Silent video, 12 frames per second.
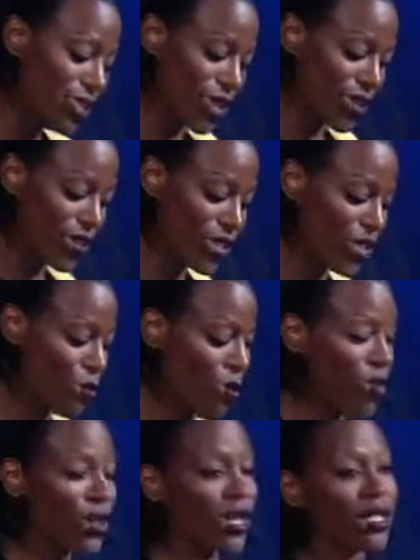set of
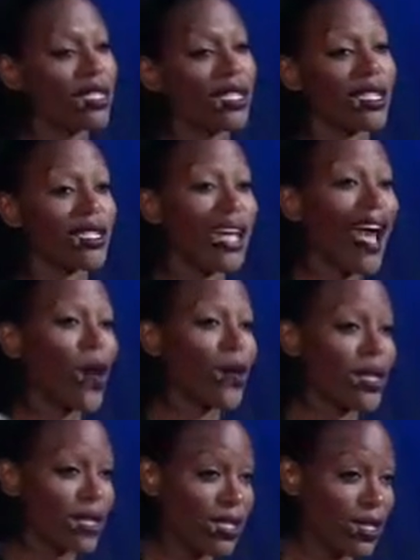experiences. Our
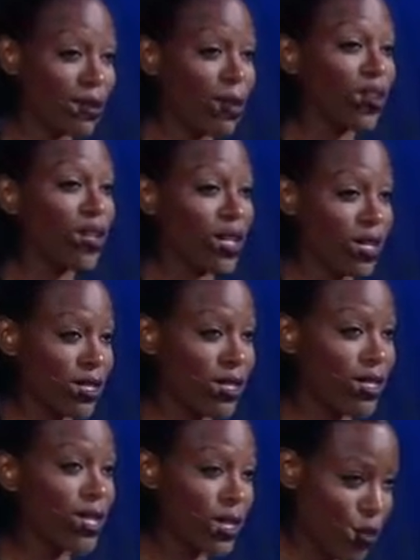
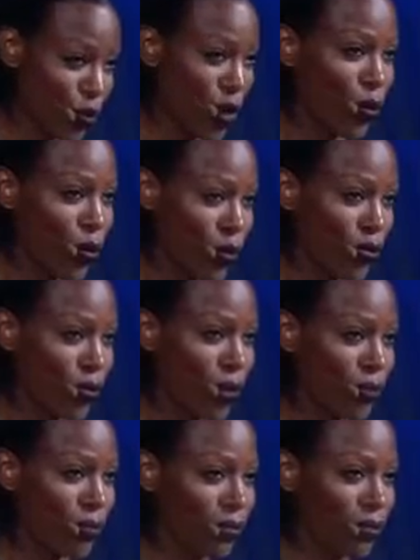experience is where we're from.